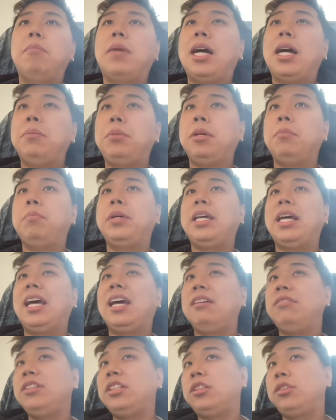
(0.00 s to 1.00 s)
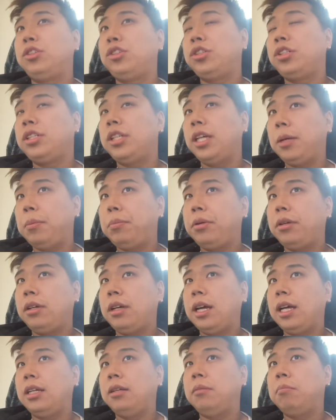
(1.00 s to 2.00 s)
Might be a bit heavy to ship,
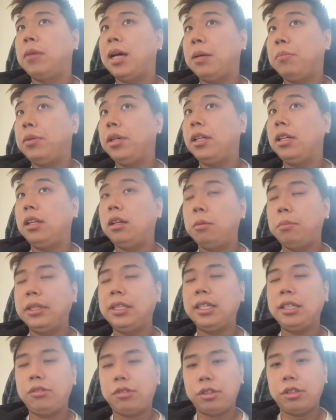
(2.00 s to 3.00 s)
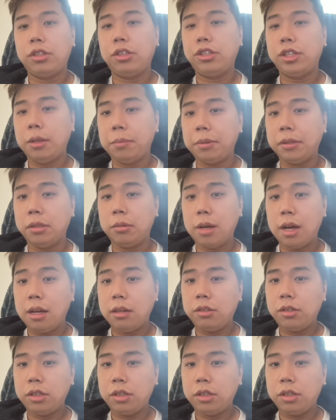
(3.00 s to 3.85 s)
and it might be a little bit dangerous to ship as well.